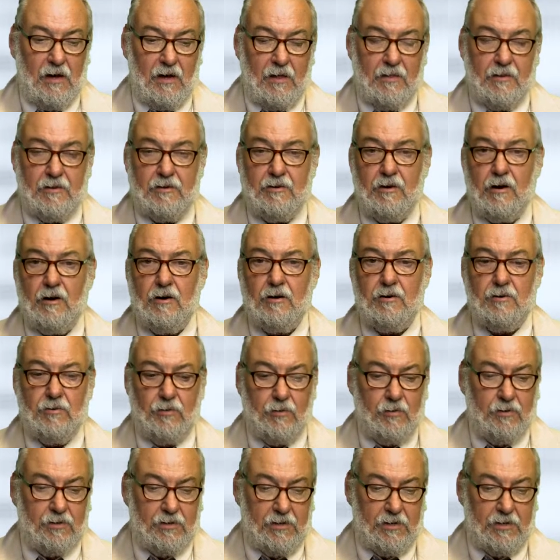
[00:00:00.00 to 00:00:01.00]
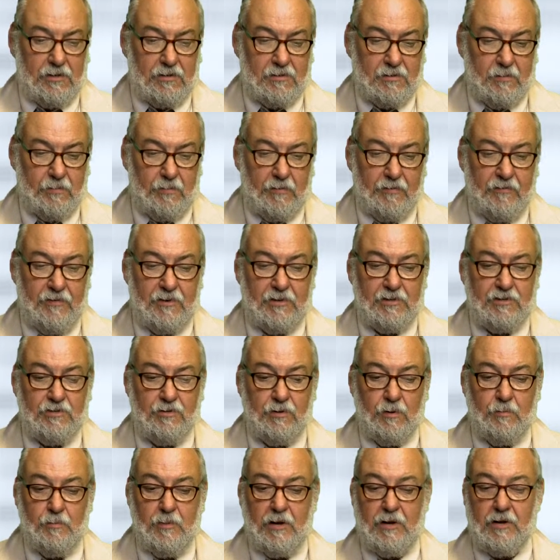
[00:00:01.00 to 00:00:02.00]
The target audience,
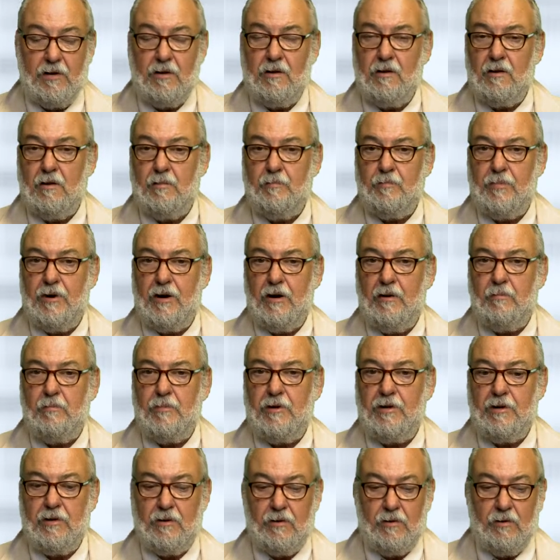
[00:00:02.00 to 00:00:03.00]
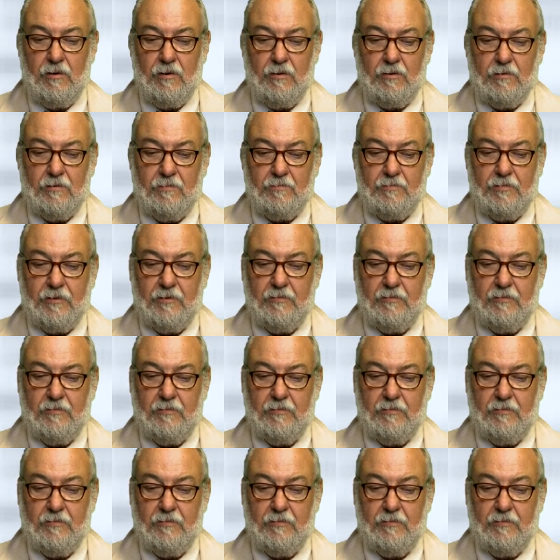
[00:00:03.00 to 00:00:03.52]
professional medical and paramedical